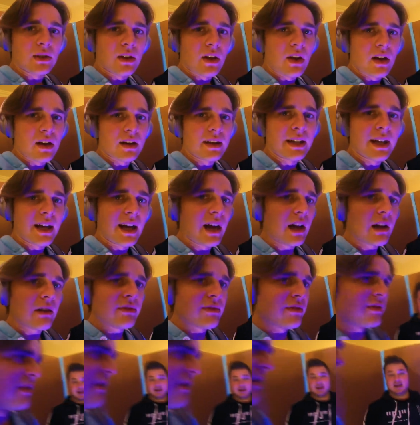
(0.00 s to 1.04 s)
long
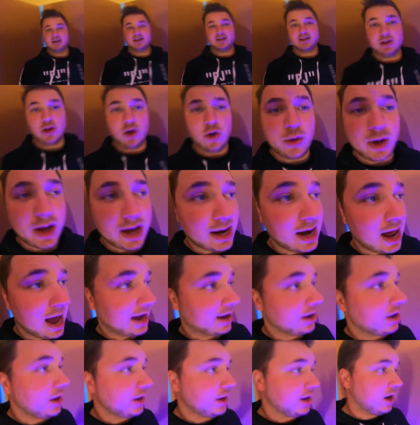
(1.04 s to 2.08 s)
enough. Yes, Logan, I
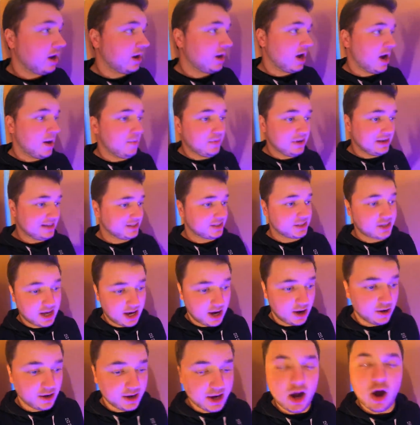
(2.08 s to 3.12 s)
got hung up at
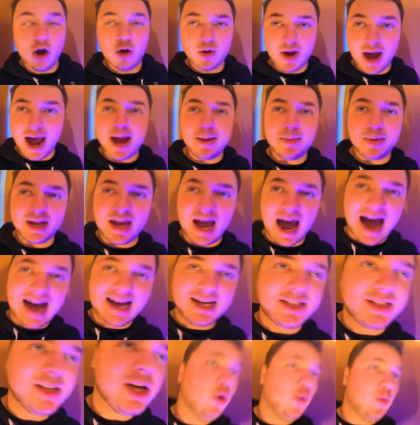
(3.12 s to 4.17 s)
security, okay? But
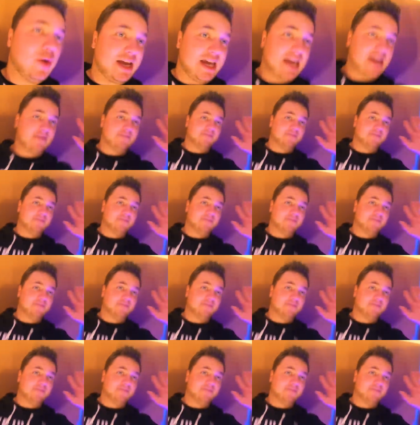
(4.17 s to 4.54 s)
guys, we can